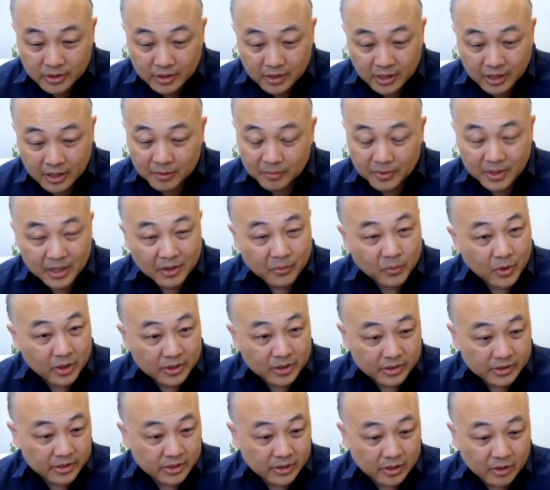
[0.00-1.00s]
that want to
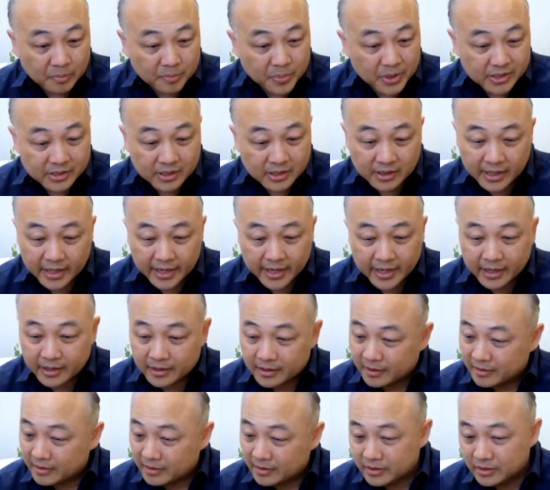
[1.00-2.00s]
sell a piece of
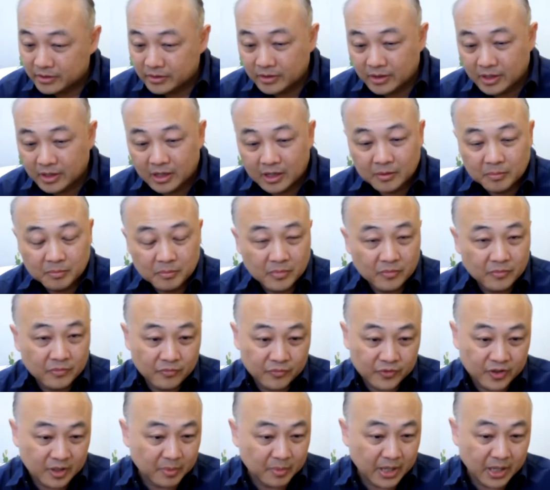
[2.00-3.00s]
land to
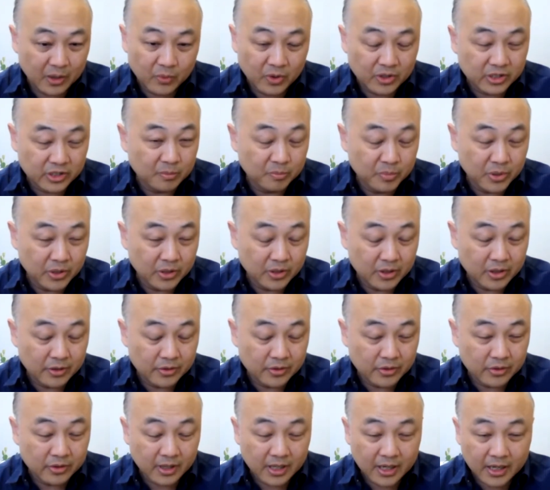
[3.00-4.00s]
somebody that wants to build on
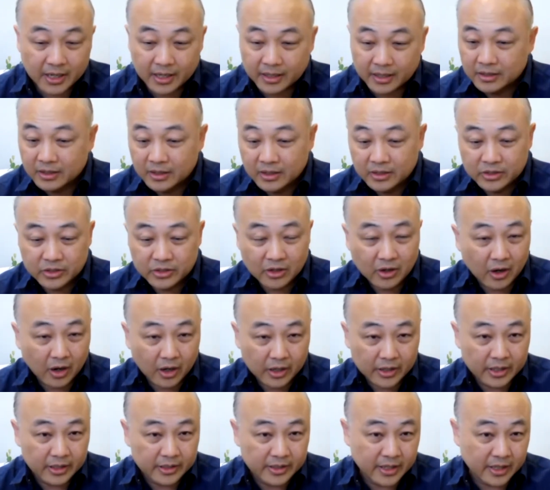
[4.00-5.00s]
their lot, to
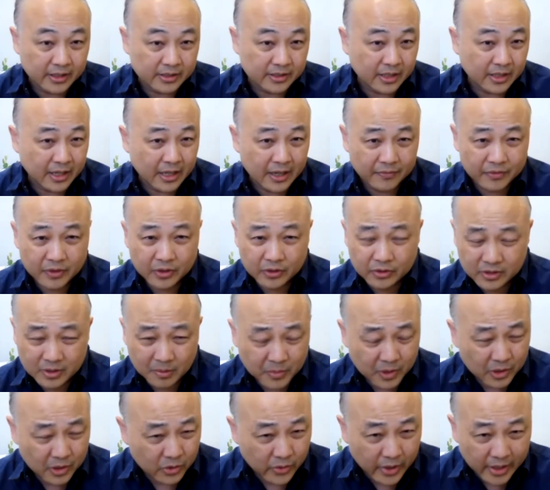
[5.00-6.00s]
architects that have some of
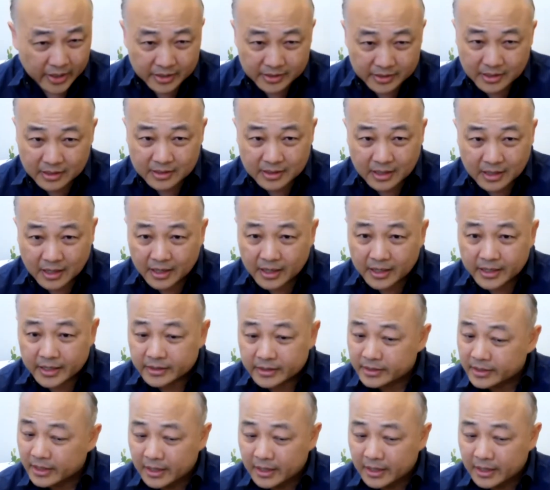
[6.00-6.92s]
the greatest designs,